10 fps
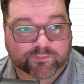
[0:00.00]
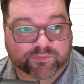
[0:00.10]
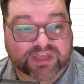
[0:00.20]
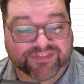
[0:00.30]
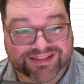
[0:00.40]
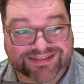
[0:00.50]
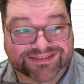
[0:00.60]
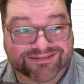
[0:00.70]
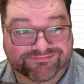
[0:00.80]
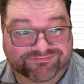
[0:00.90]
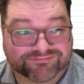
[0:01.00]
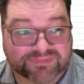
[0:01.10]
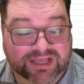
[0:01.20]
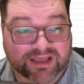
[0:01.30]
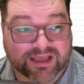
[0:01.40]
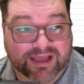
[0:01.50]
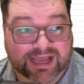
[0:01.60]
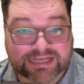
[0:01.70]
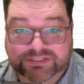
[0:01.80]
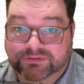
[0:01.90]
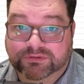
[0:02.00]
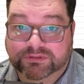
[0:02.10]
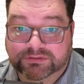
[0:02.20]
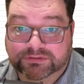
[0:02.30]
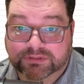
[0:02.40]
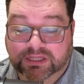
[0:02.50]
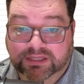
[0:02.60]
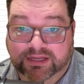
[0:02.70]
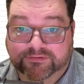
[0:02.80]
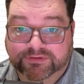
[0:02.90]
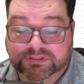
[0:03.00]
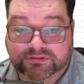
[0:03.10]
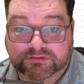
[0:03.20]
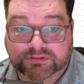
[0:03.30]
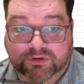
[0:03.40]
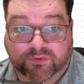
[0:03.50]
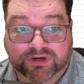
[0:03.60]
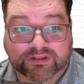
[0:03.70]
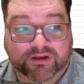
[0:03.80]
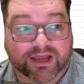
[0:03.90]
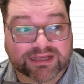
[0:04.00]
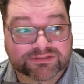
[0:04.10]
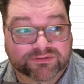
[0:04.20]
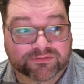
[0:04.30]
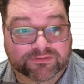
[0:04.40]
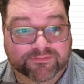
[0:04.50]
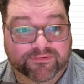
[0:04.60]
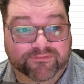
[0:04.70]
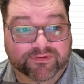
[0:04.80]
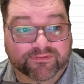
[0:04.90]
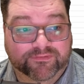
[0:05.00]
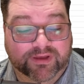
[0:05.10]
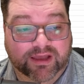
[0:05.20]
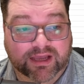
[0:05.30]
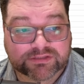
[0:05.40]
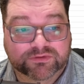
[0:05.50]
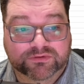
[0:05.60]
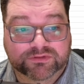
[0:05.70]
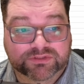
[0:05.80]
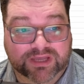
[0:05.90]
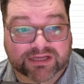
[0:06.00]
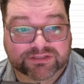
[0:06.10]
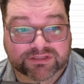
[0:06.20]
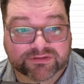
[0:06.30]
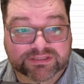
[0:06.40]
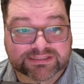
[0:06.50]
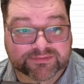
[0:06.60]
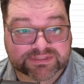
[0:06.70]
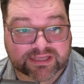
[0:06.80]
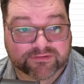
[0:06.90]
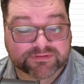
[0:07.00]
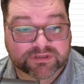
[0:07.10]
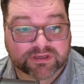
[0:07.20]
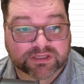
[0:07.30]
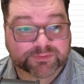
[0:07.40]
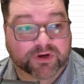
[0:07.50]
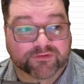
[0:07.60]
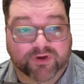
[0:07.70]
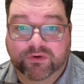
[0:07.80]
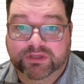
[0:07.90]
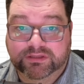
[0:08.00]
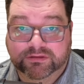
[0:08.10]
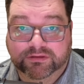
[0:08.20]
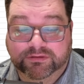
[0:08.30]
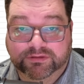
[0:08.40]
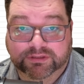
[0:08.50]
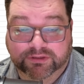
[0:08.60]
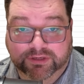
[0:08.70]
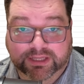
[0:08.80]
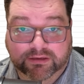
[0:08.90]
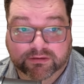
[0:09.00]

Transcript: I think that's it. High schoolers, a lot of consultants are wanting their high schoolers to actually do this themselves. It's part of owning the learning.